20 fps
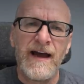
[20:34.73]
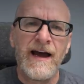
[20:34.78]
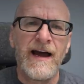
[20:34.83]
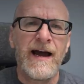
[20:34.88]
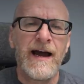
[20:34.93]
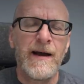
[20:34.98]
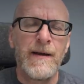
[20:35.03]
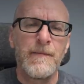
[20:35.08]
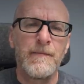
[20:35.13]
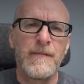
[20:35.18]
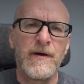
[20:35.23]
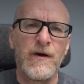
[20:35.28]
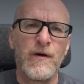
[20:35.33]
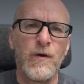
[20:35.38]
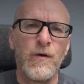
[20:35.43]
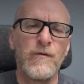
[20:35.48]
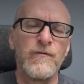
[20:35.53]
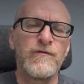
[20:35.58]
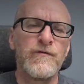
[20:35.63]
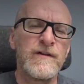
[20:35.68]
But
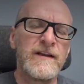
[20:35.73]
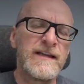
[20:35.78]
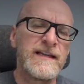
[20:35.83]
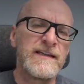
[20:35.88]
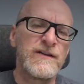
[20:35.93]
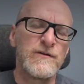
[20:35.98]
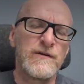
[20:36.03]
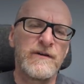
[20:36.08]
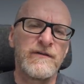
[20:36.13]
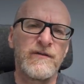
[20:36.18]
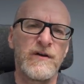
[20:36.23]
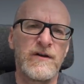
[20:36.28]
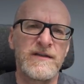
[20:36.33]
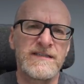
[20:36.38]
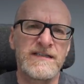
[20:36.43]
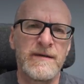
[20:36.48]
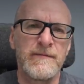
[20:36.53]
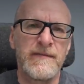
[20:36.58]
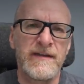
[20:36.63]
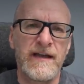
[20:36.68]
hopefully you'll have got
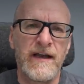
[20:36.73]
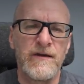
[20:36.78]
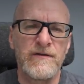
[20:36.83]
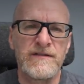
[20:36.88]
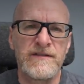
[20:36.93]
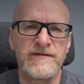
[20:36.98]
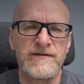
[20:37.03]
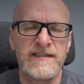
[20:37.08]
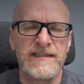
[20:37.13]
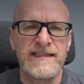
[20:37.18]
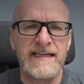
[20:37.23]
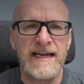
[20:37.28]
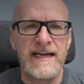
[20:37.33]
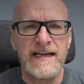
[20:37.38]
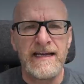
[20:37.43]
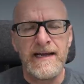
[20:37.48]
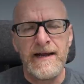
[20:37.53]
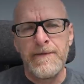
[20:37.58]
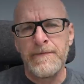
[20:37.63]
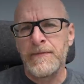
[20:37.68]
something out of
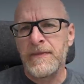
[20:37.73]
today.